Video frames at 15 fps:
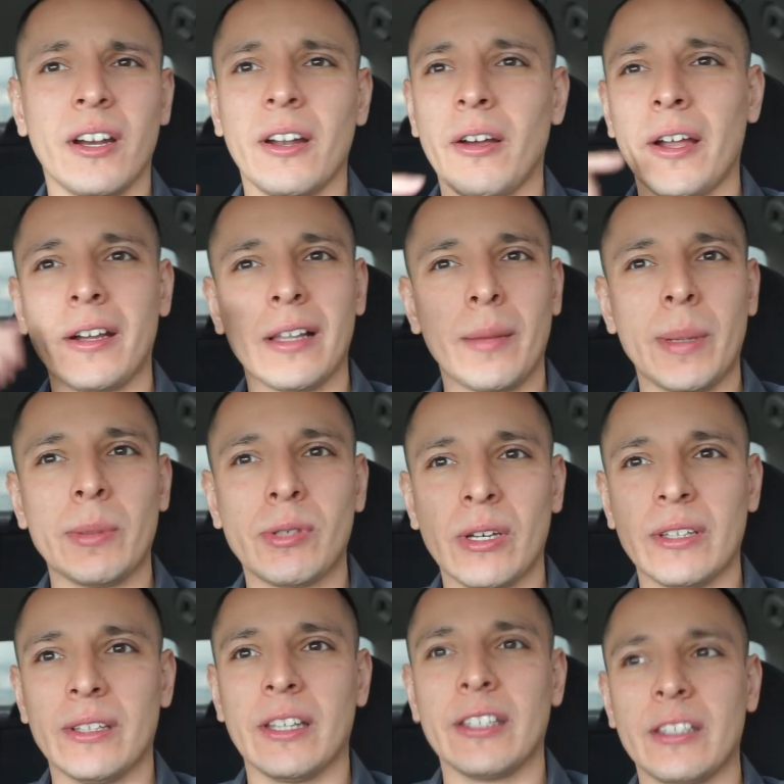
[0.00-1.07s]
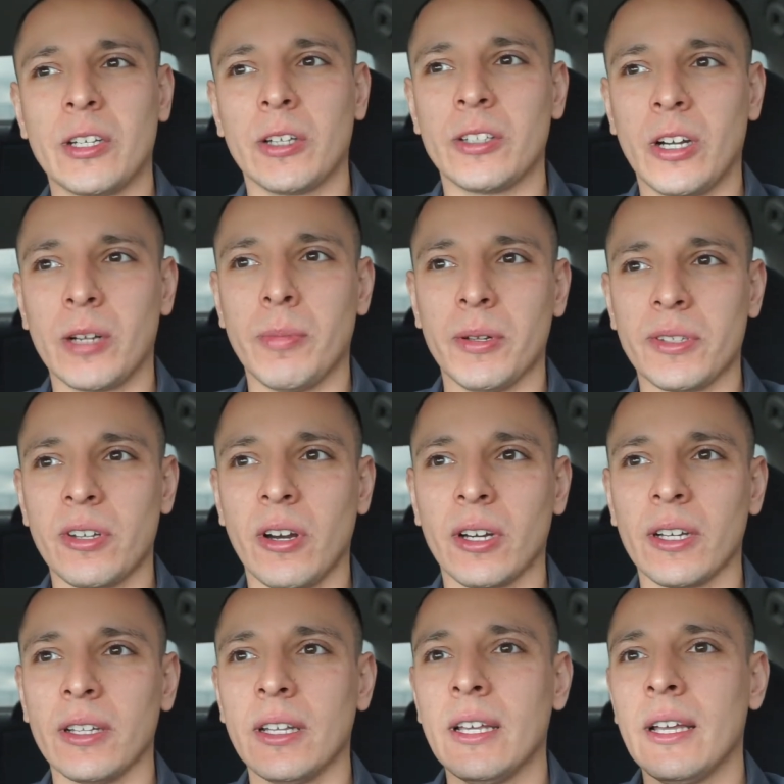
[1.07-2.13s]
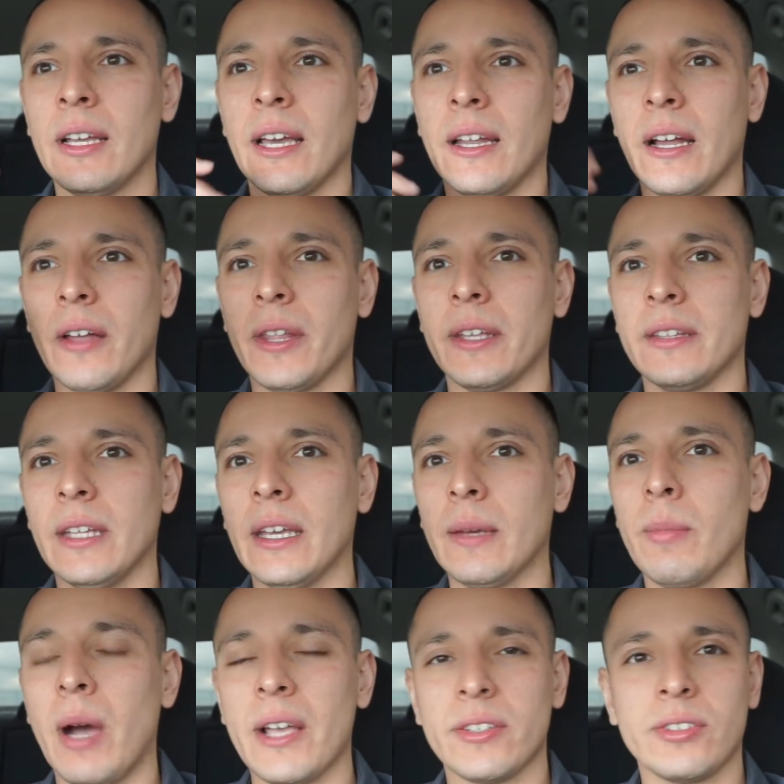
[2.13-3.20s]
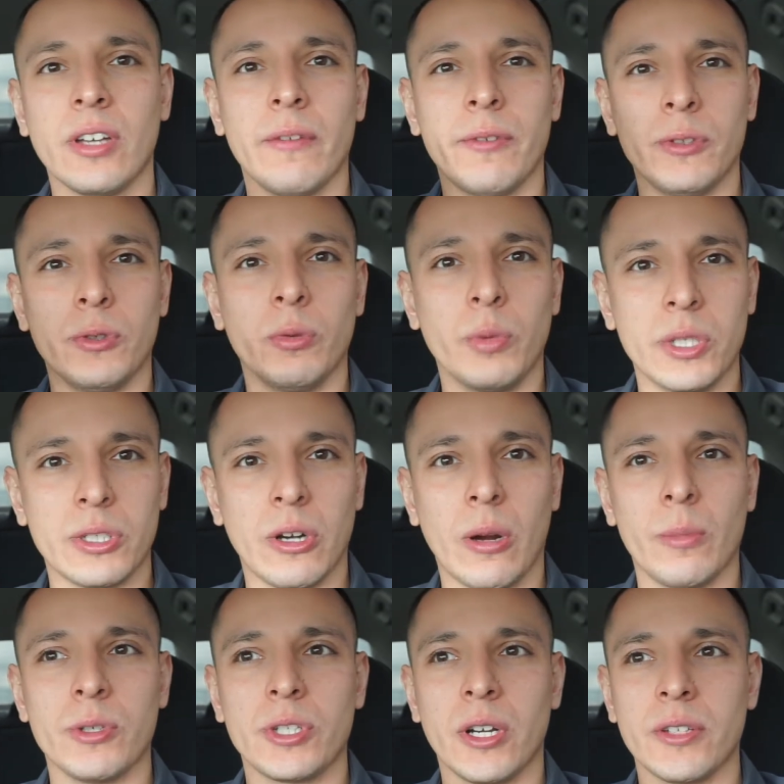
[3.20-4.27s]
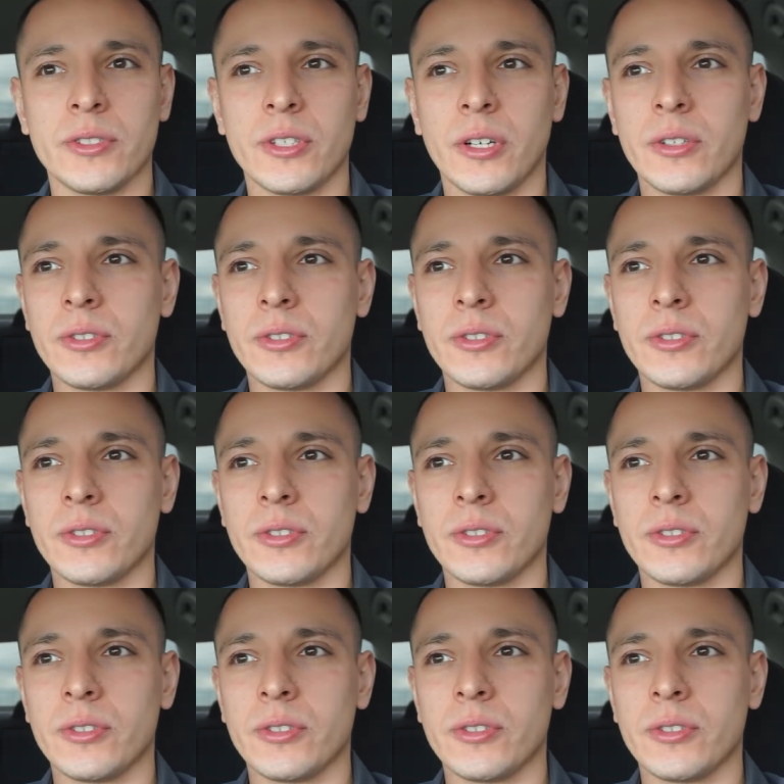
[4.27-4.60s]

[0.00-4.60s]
And I hear a lot of people talk about Target and how they buy stuff and do retail arbitrage there.